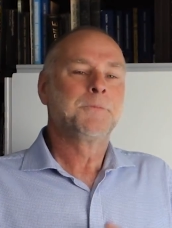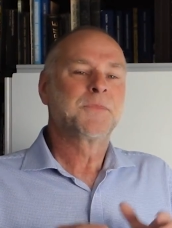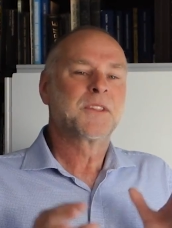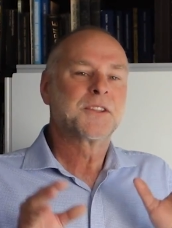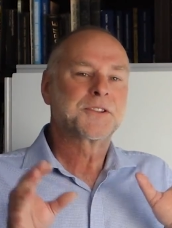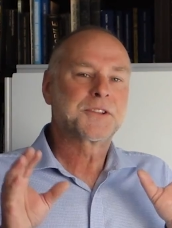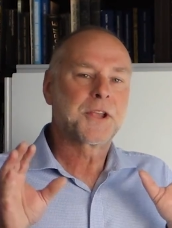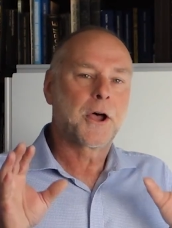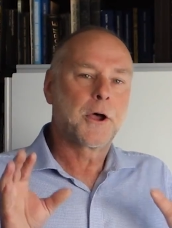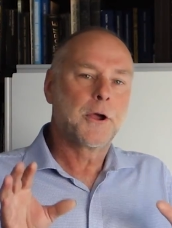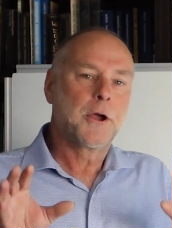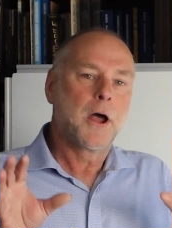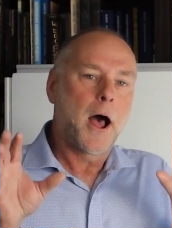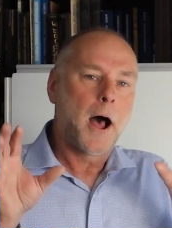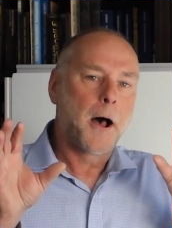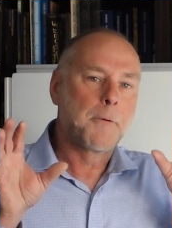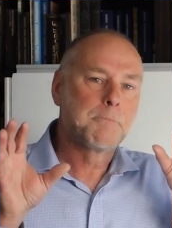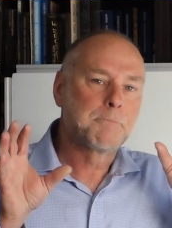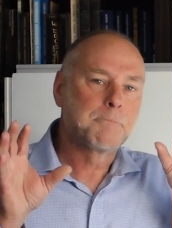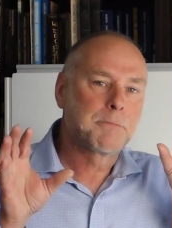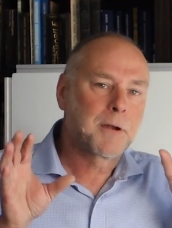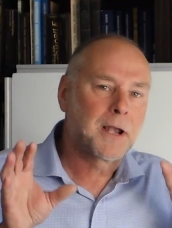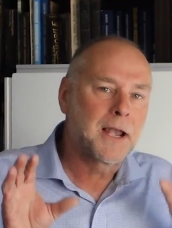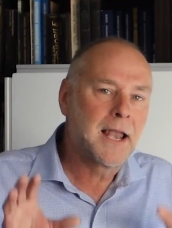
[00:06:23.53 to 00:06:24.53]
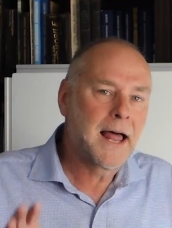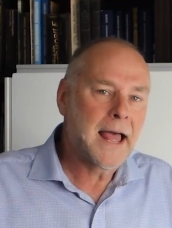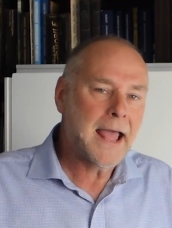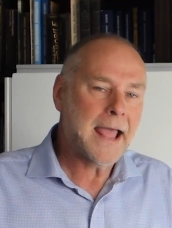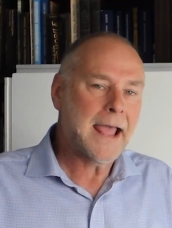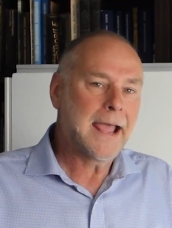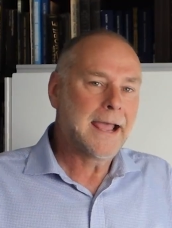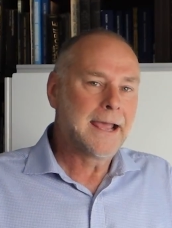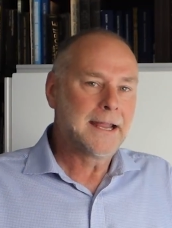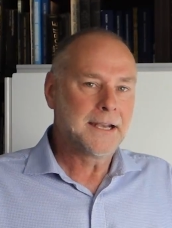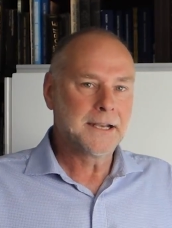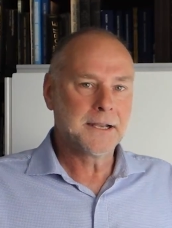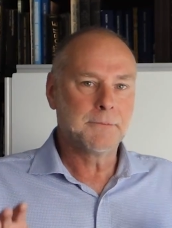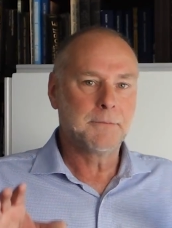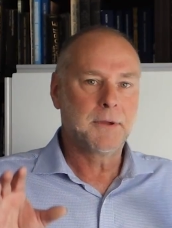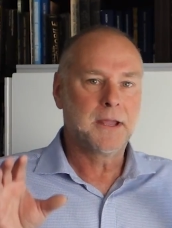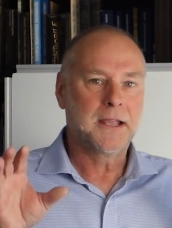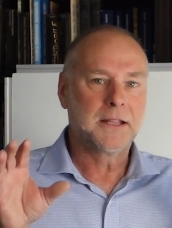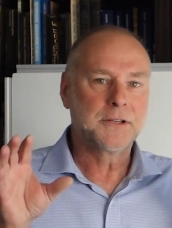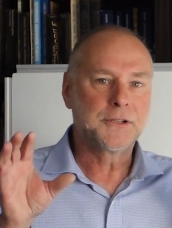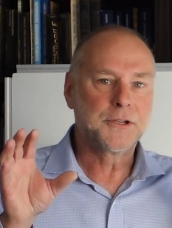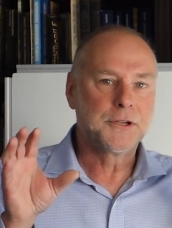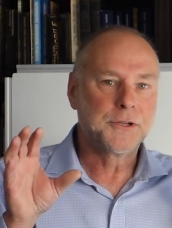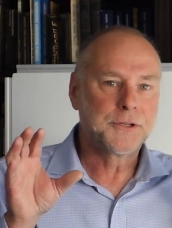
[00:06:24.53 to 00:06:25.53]
So a plan
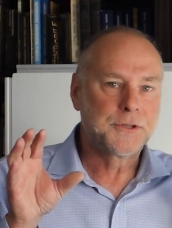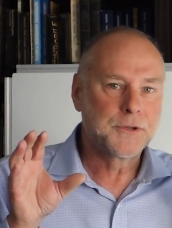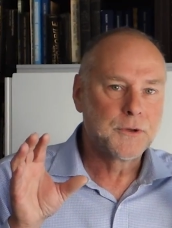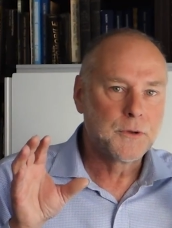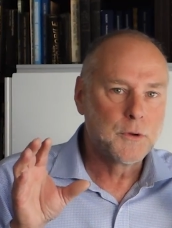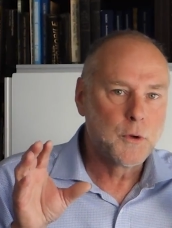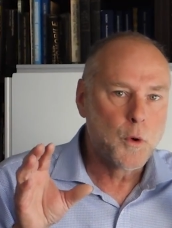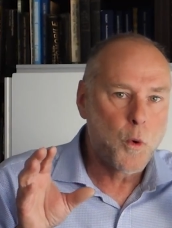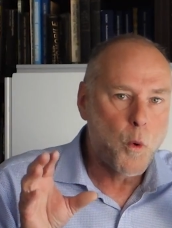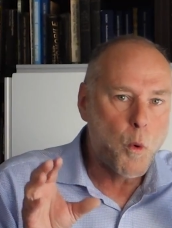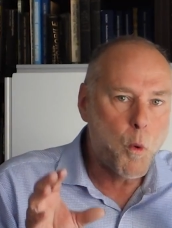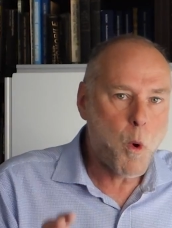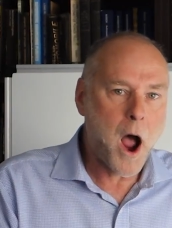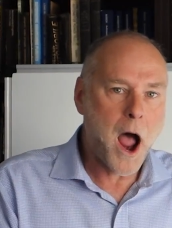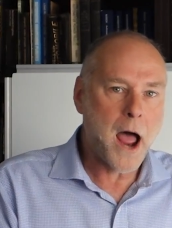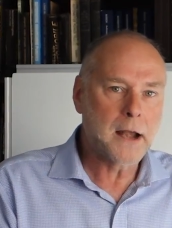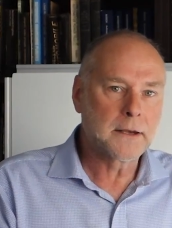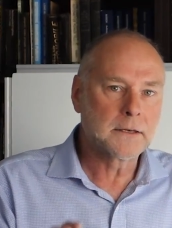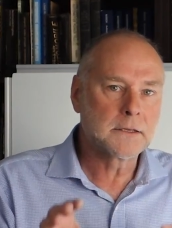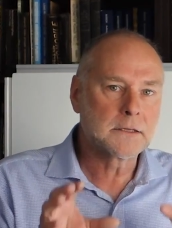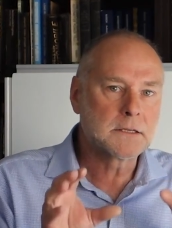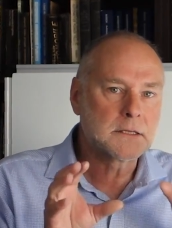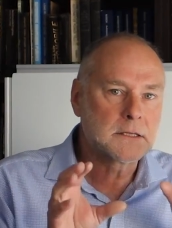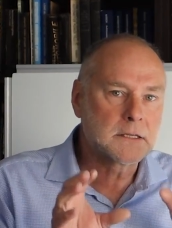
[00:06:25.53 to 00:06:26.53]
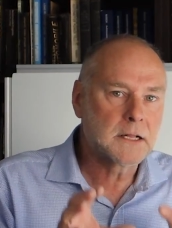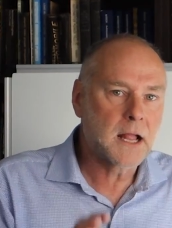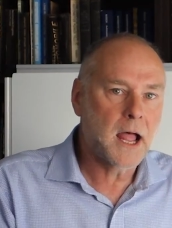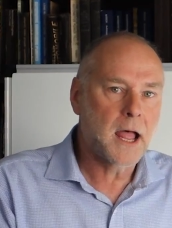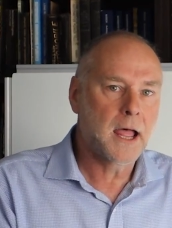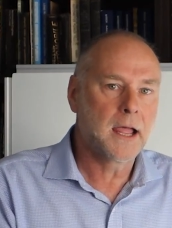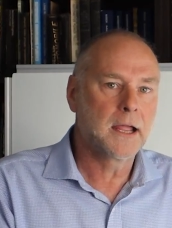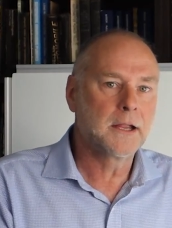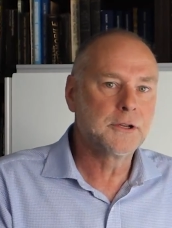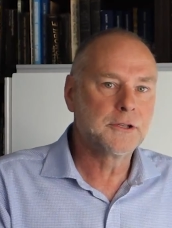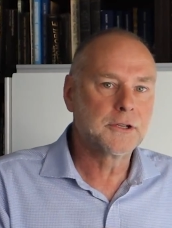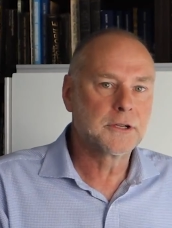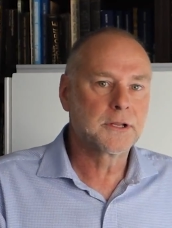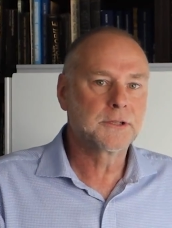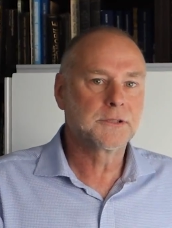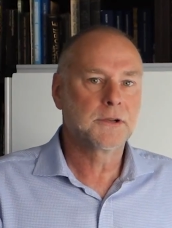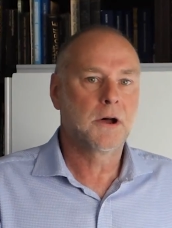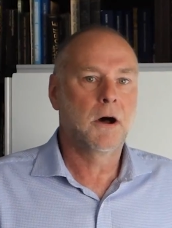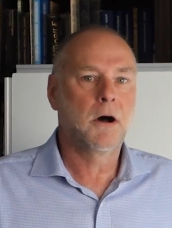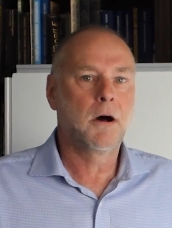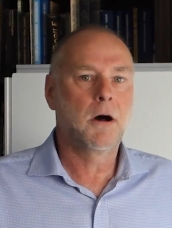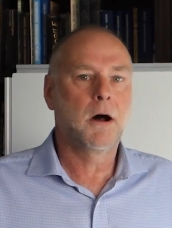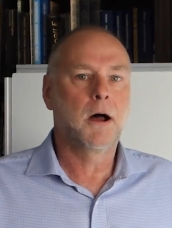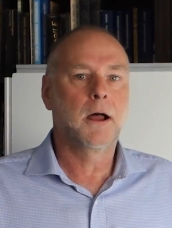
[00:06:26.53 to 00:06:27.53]
means you do one stage at a
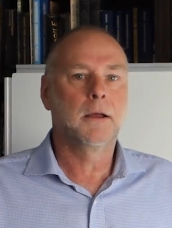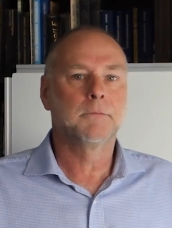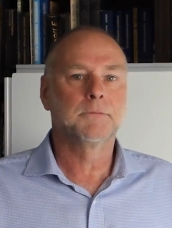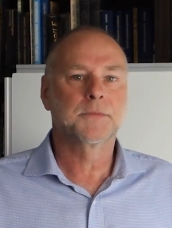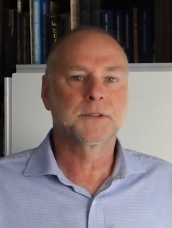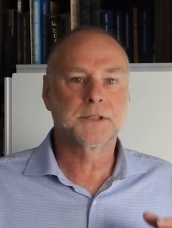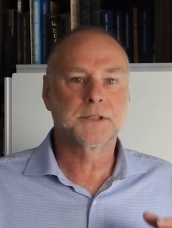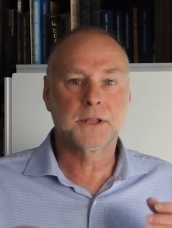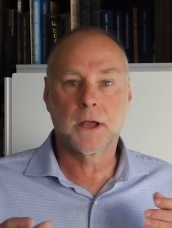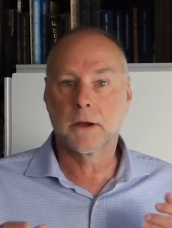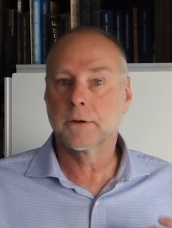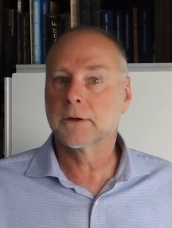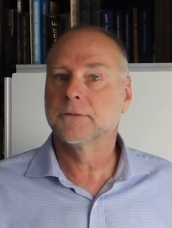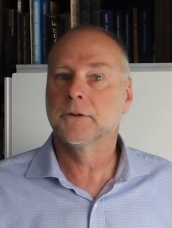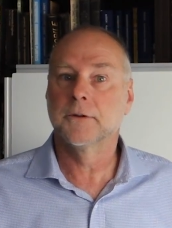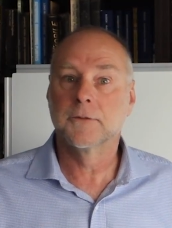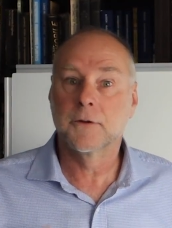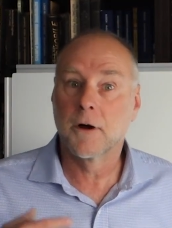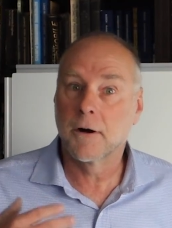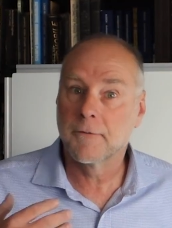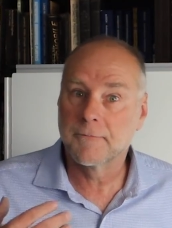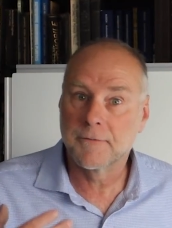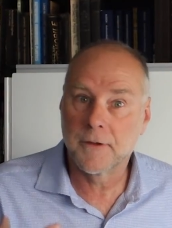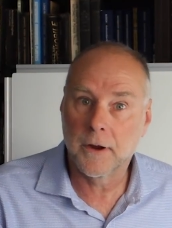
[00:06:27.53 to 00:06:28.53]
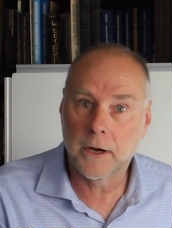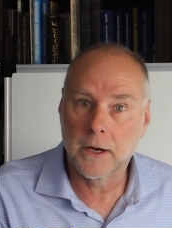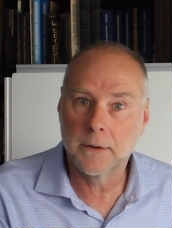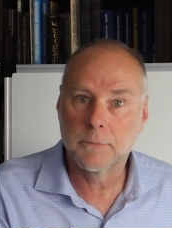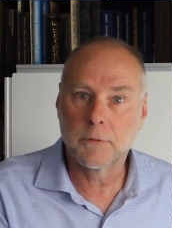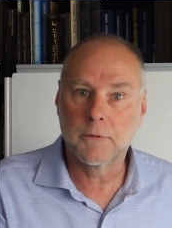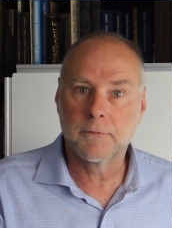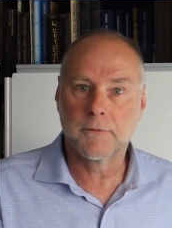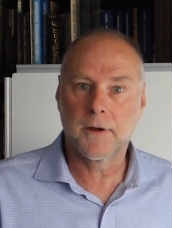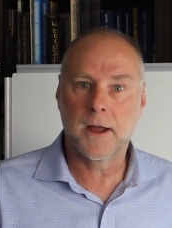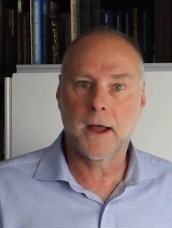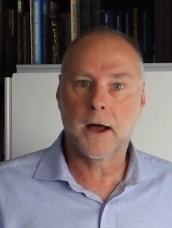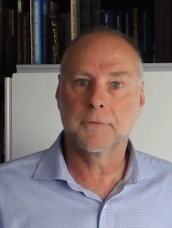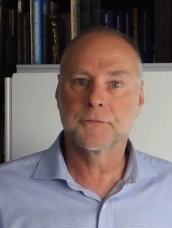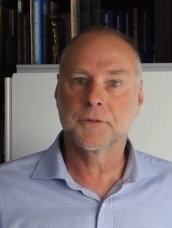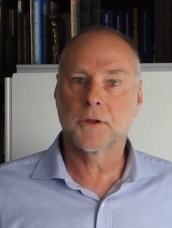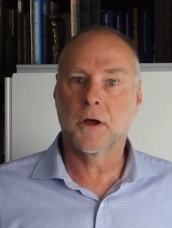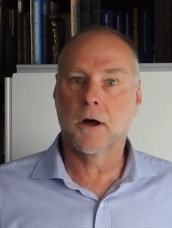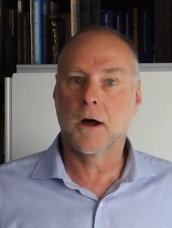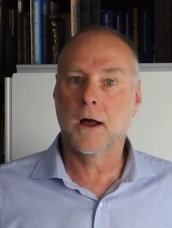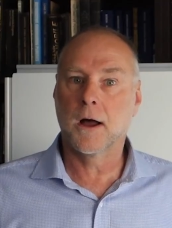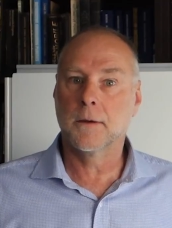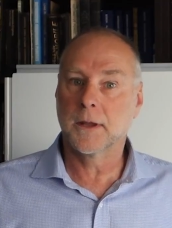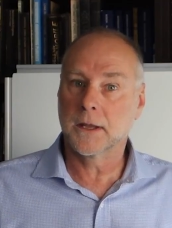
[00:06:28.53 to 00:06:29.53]
time. So if you've got variable valve
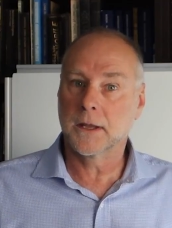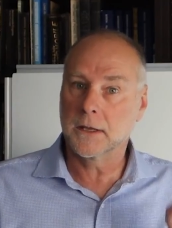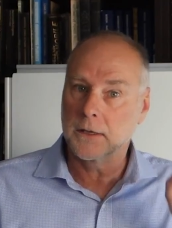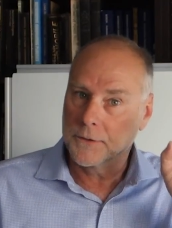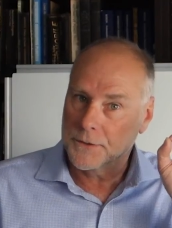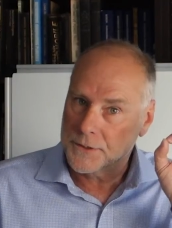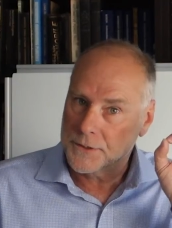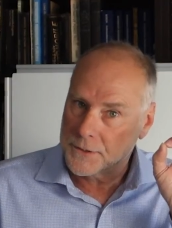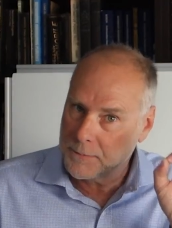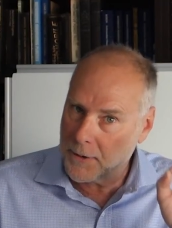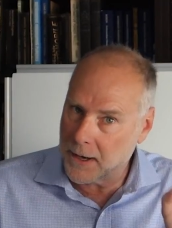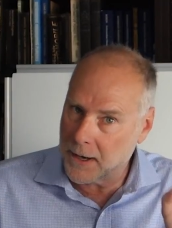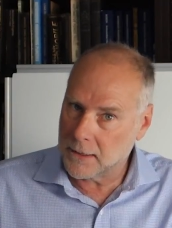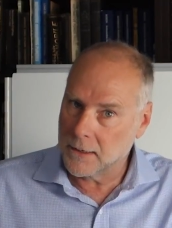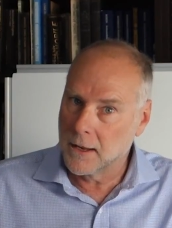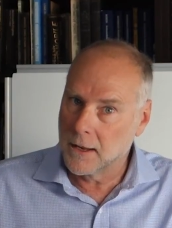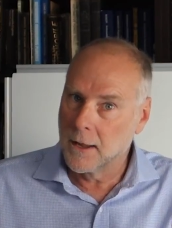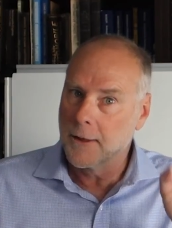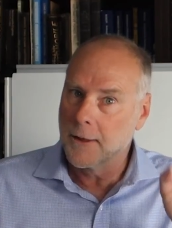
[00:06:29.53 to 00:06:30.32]
timing, you spend